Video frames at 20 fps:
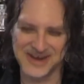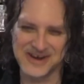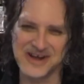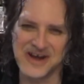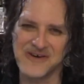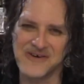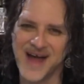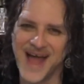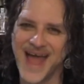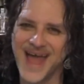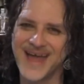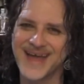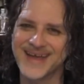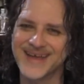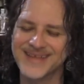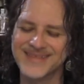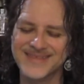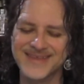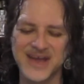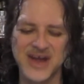you know, hang
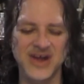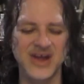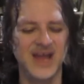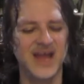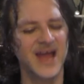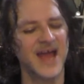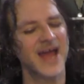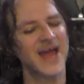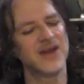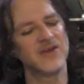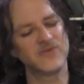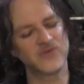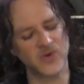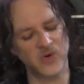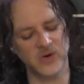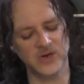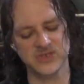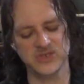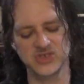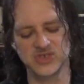in there and of
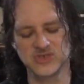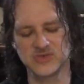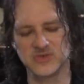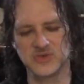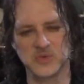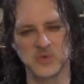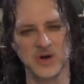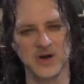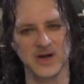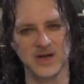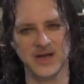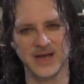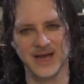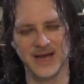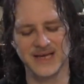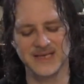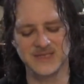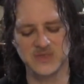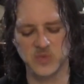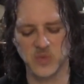course do the work
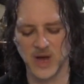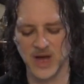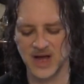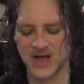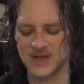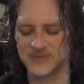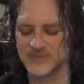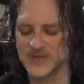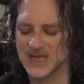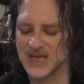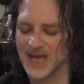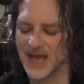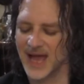as well.